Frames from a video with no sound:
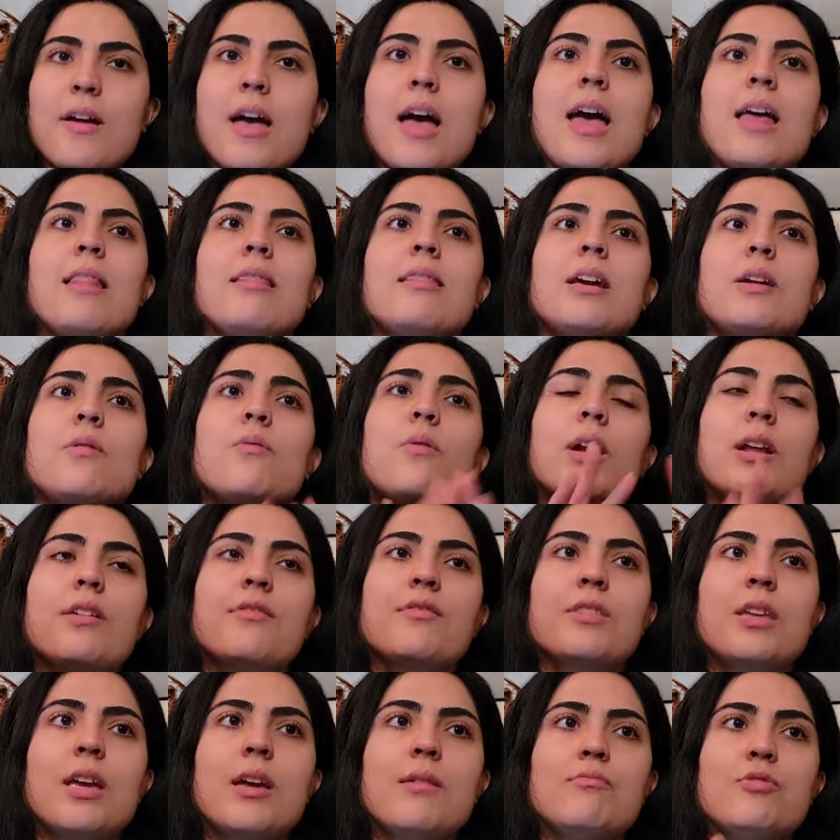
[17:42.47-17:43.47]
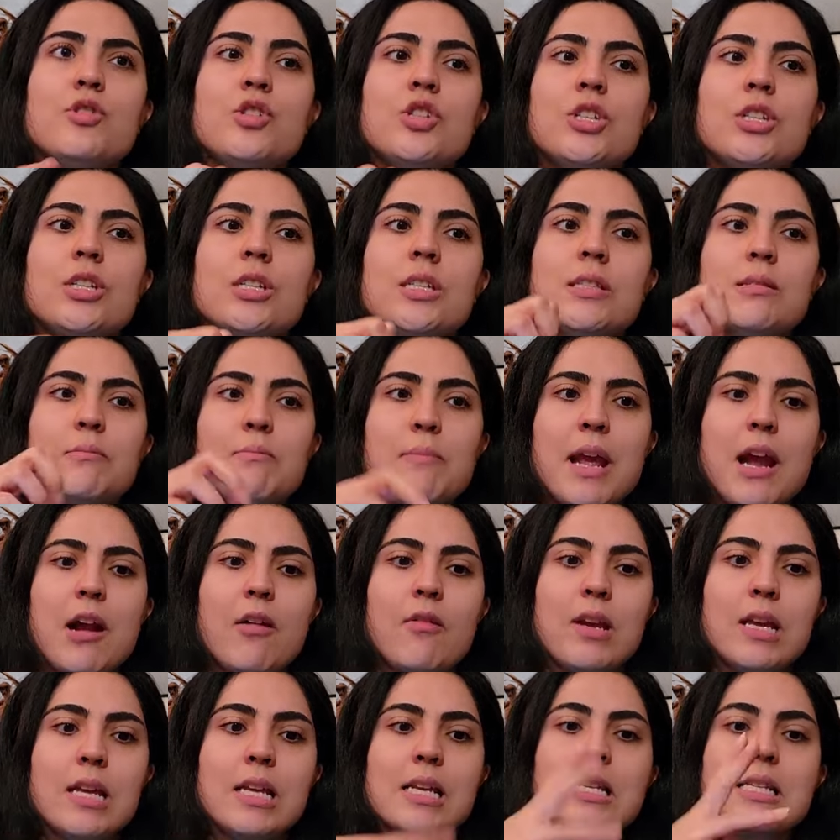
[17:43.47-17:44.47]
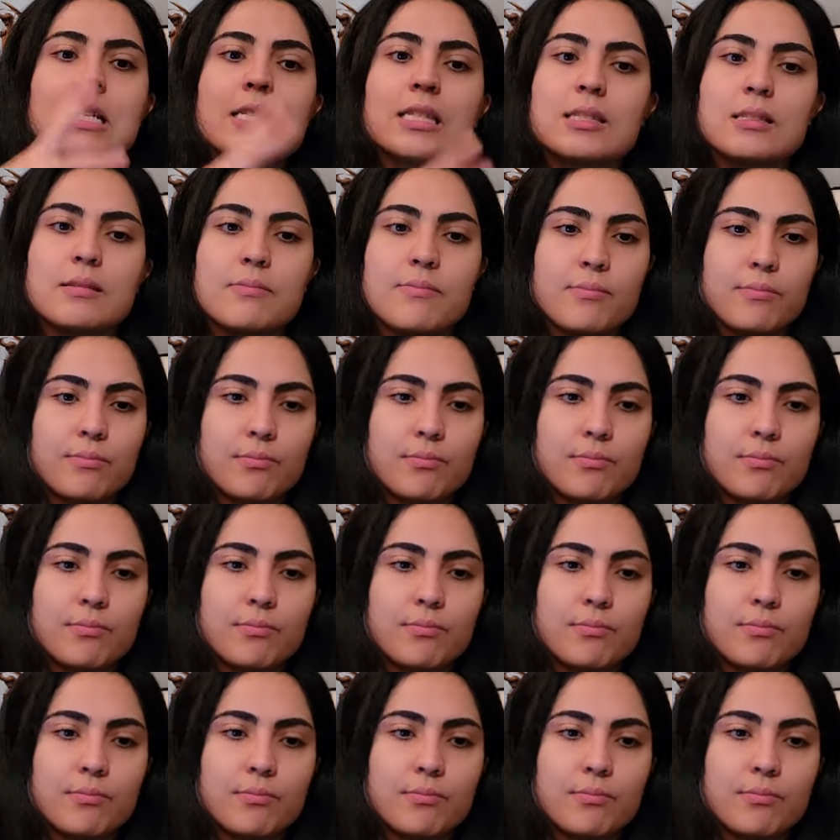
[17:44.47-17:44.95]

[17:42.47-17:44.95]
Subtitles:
and, like, one of them, she's marrying this